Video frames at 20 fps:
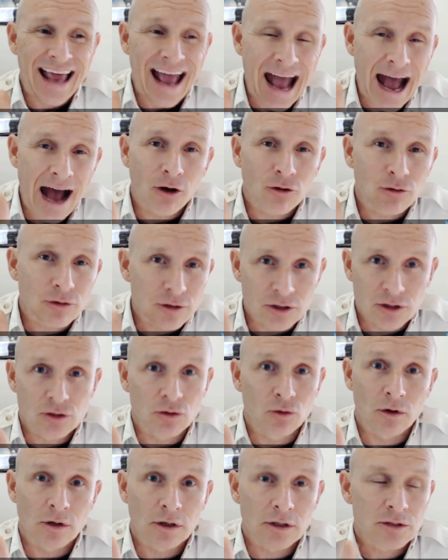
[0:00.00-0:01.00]

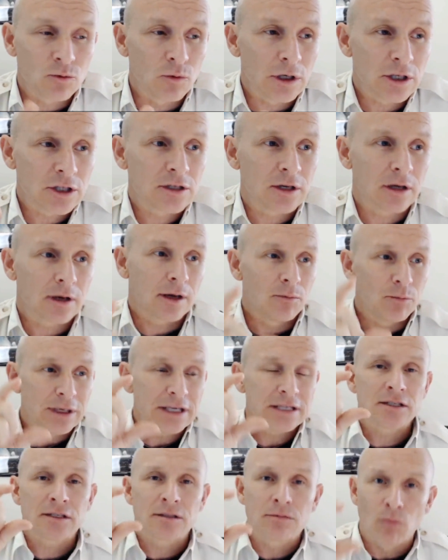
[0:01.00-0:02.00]
Outsource, which can be
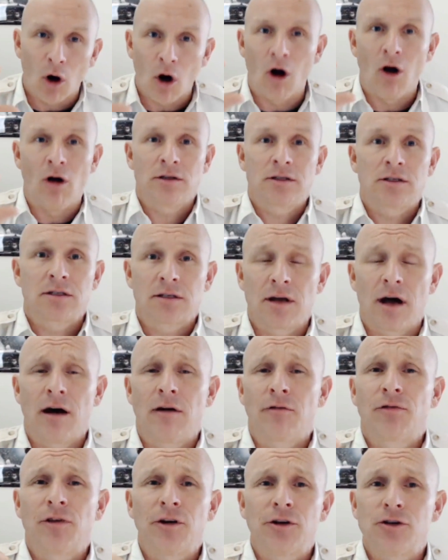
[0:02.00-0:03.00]
small
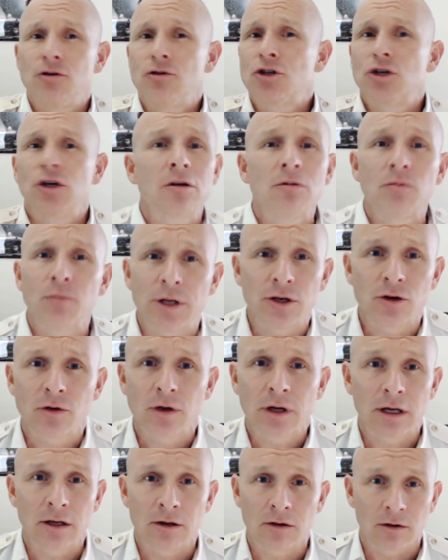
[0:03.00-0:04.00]
stuff that you shouldn't be
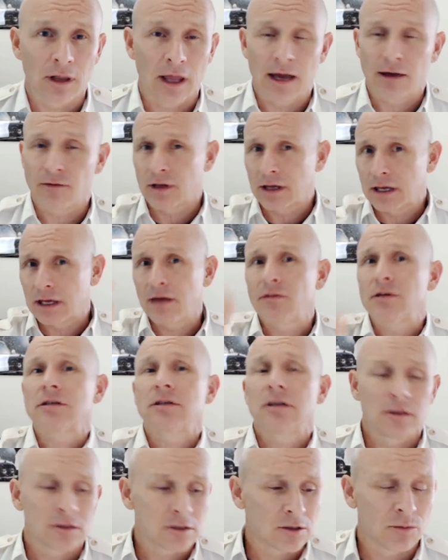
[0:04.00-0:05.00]
doing in your life. Like, give us
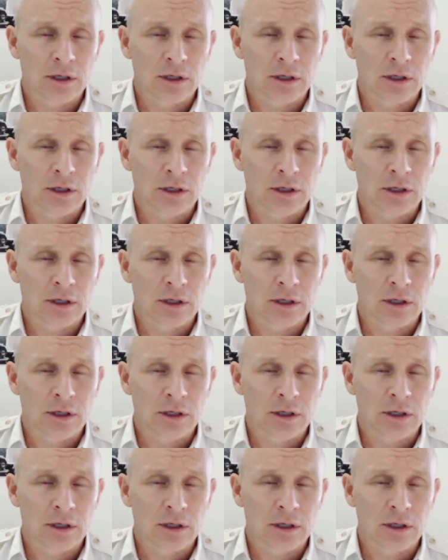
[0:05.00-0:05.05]
some